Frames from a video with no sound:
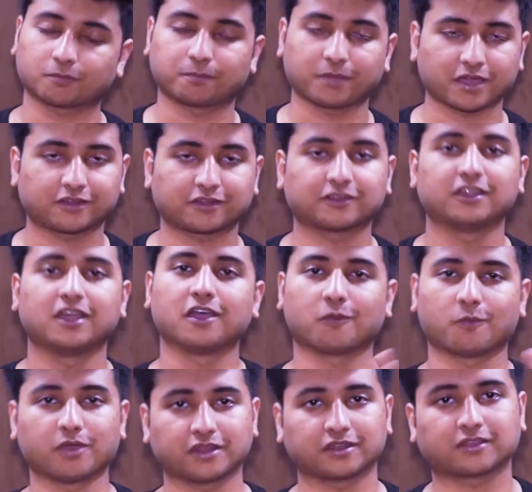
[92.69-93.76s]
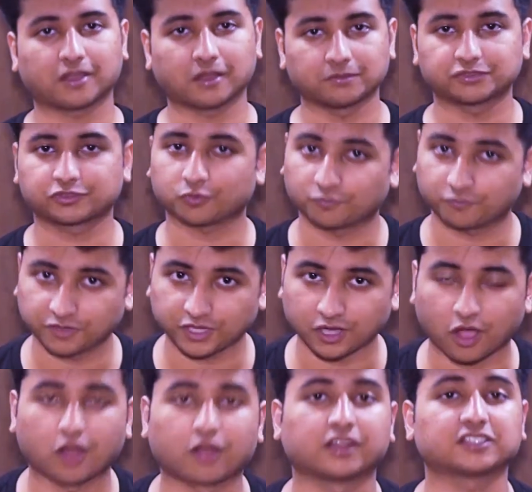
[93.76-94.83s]
better when it comes to
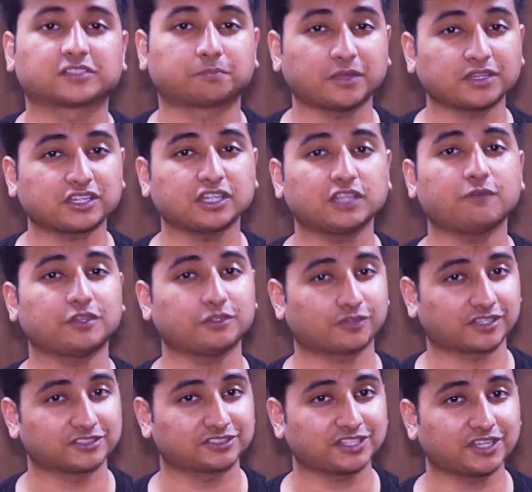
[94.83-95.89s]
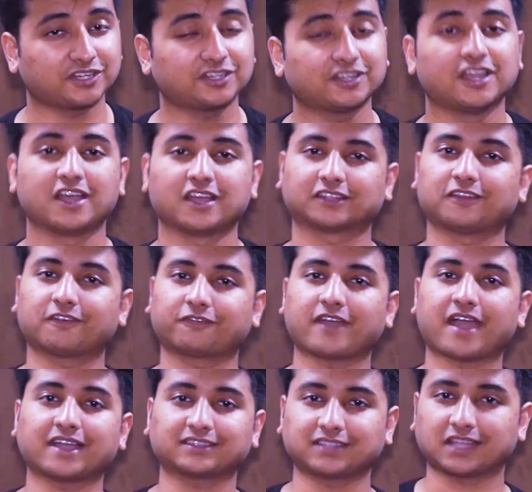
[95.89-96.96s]
VR, especially when you consider the
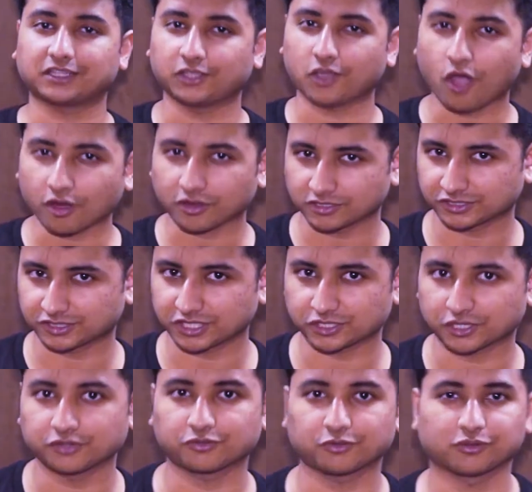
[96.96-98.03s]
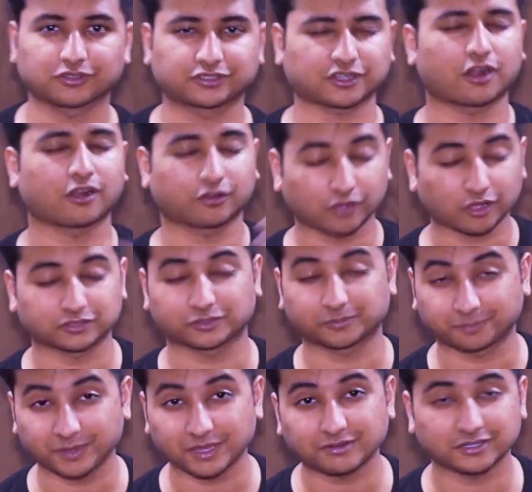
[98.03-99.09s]
fact that the Oculus touch controllers are a lot
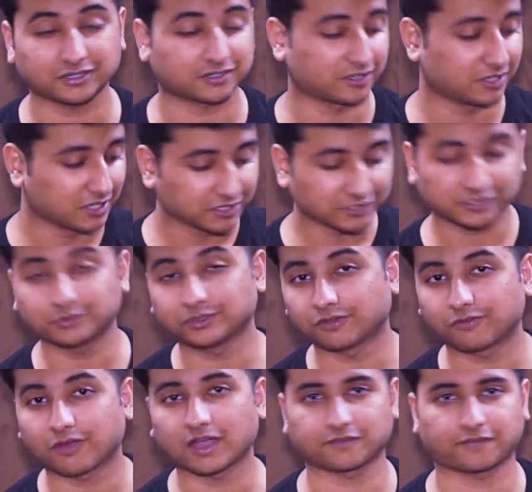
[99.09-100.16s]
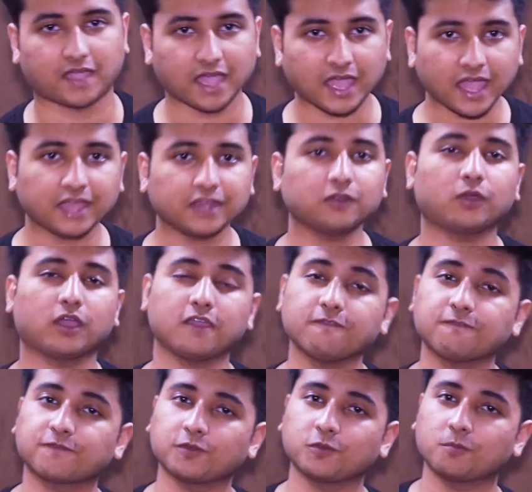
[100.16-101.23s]
superior to the Vive. And
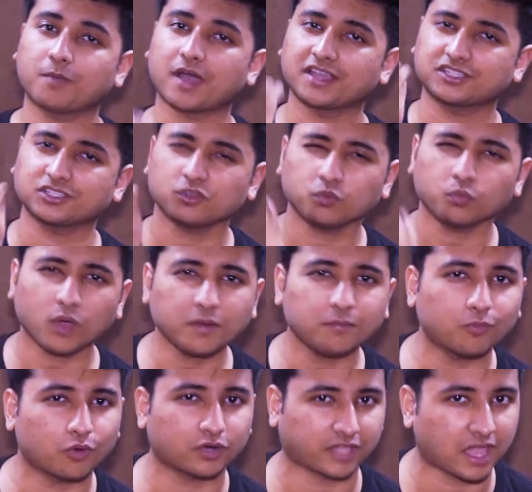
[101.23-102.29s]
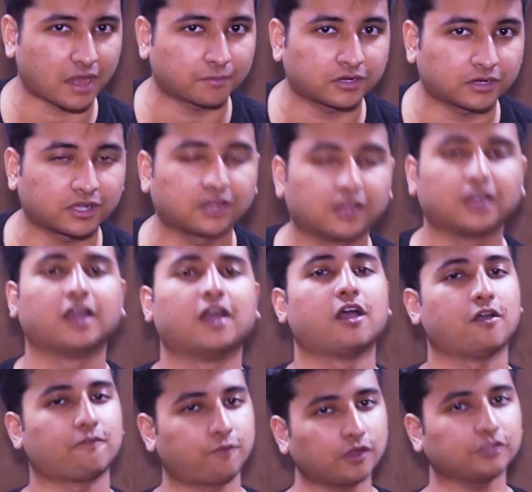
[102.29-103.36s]
if you buy just one more camera
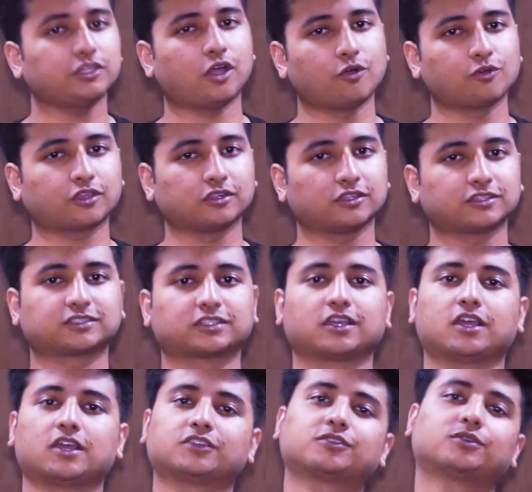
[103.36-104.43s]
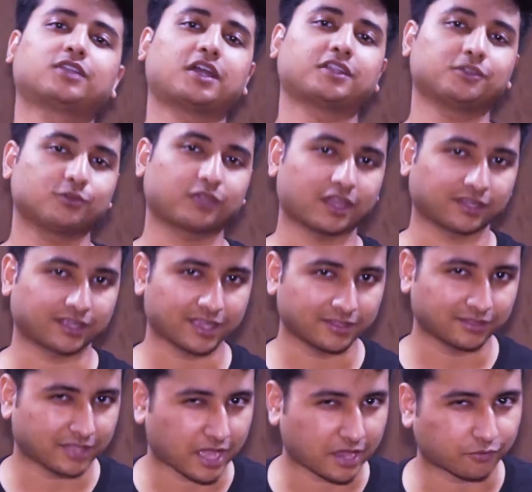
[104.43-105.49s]
for the Oculus so that you can
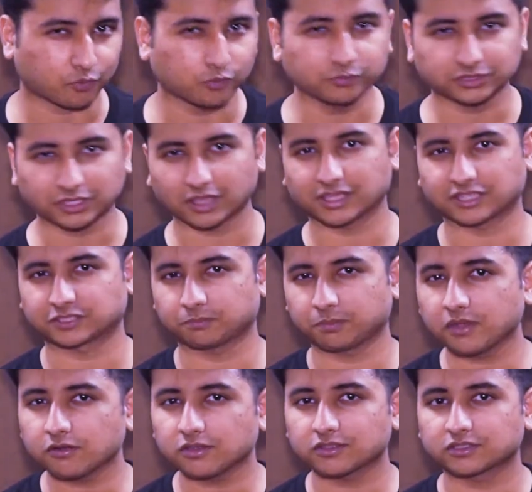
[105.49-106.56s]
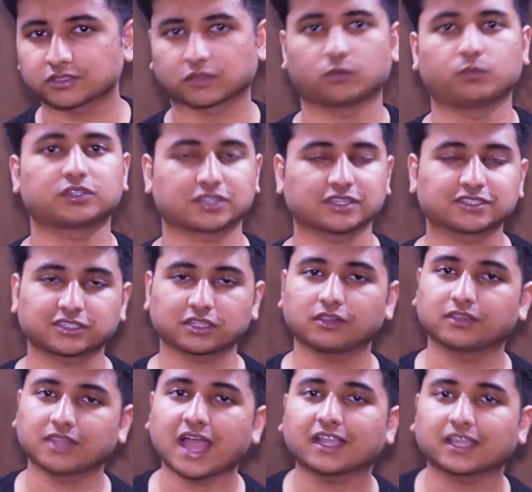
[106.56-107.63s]
gain that room scale experience, which is still
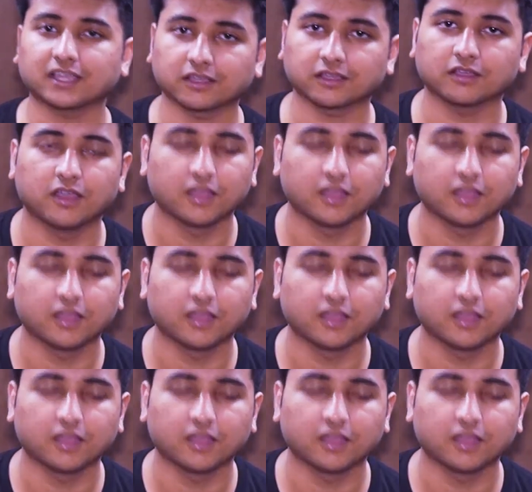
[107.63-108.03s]
lacking